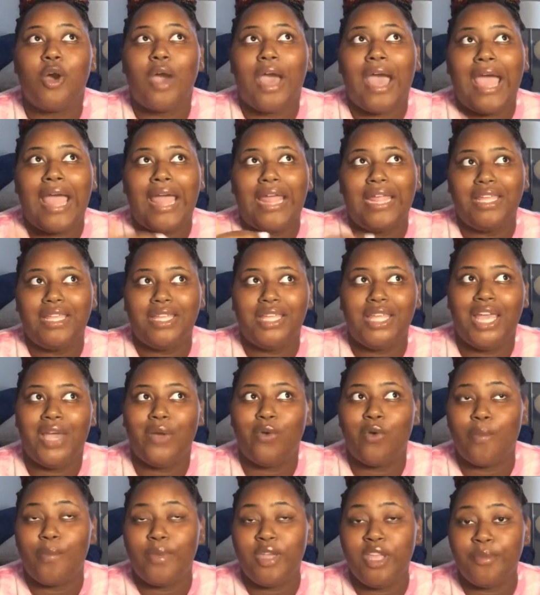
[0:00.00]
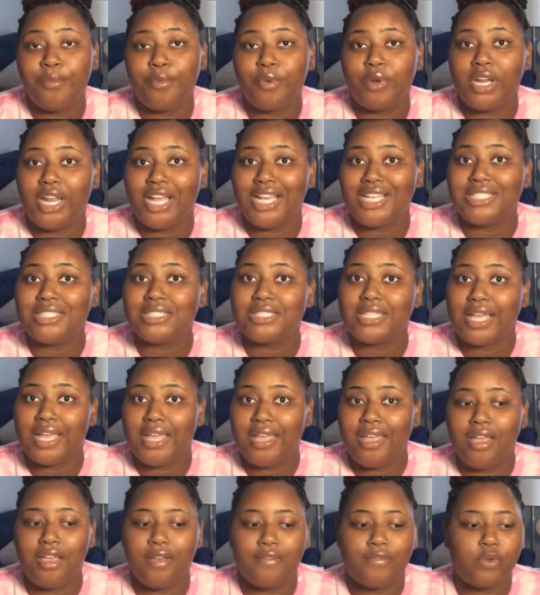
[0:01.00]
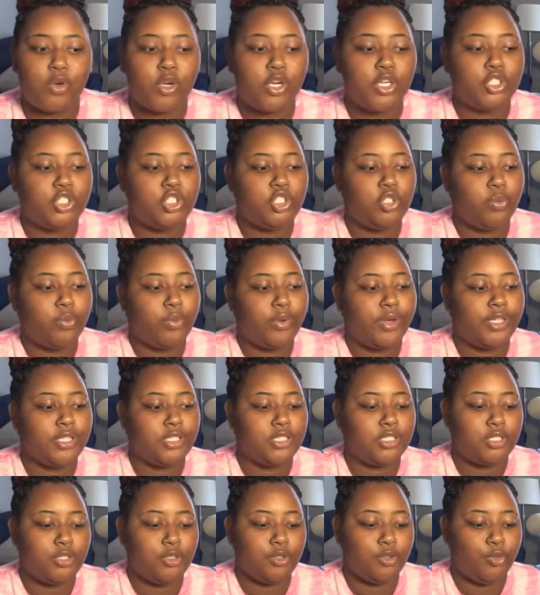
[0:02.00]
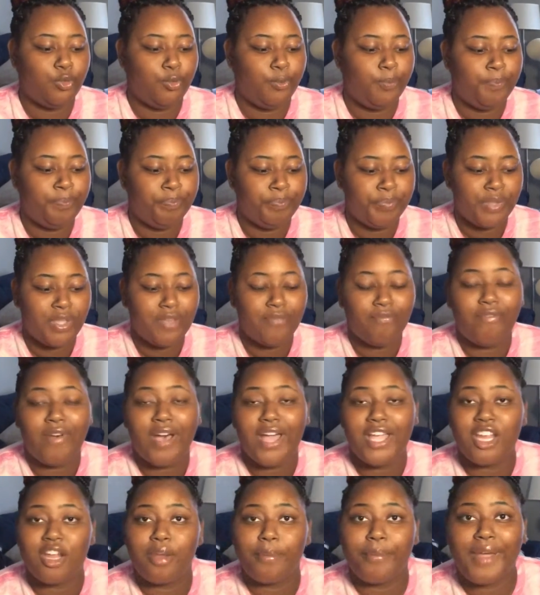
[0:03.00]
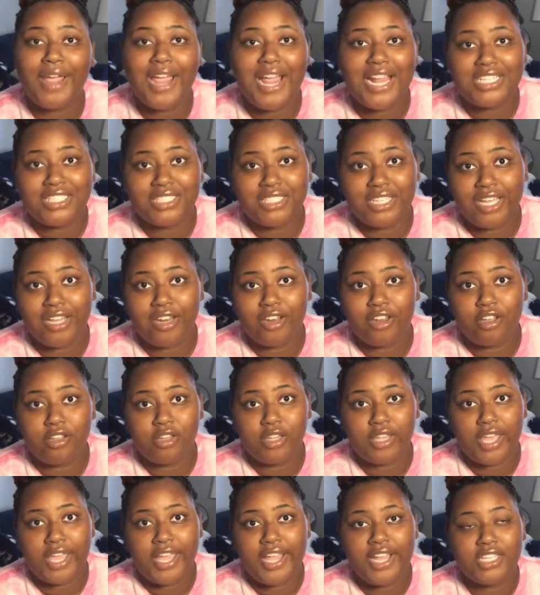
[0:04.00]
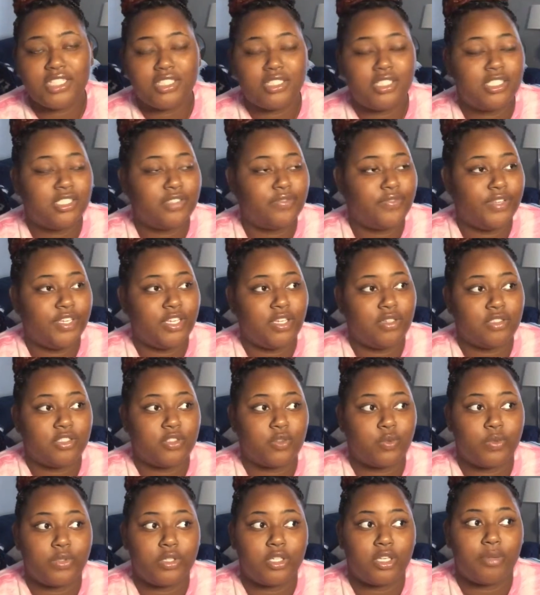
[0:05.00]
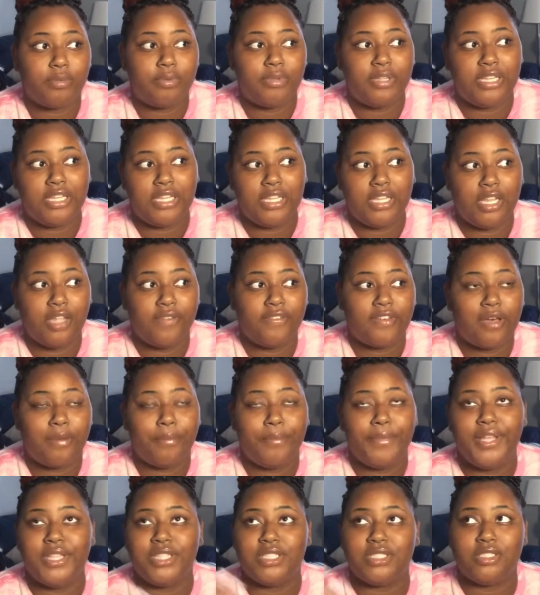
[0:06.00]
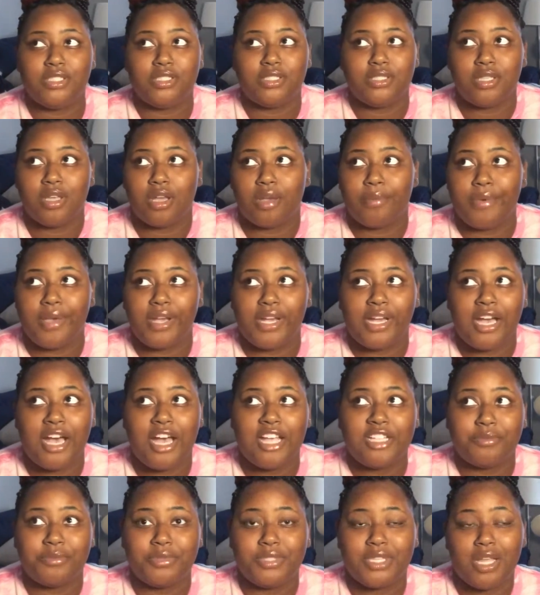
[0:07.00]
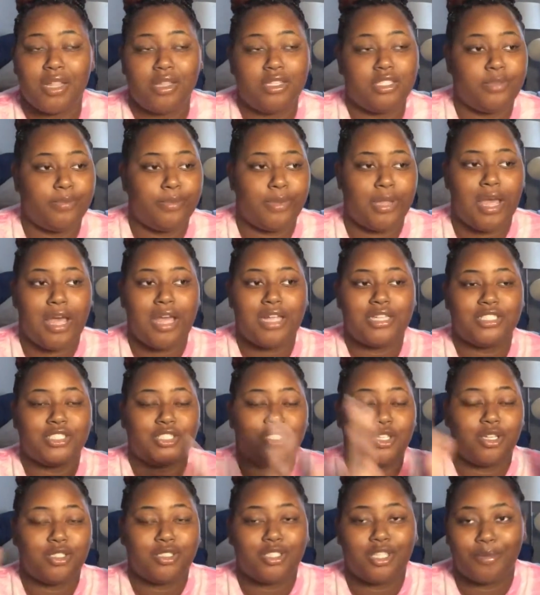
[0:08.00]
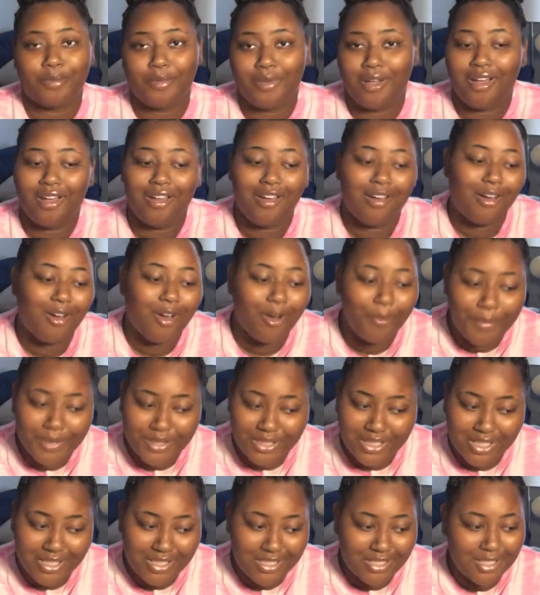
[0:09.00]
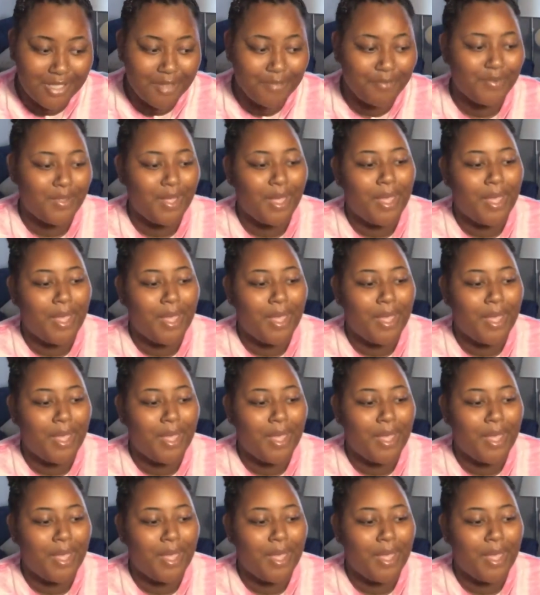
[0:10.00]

I get what people are saying. Of course, you want to find your passion at an early age. This video just went completely left. I meant to just talk about cosmetology, but I just started talking a whole bunch of other stuff.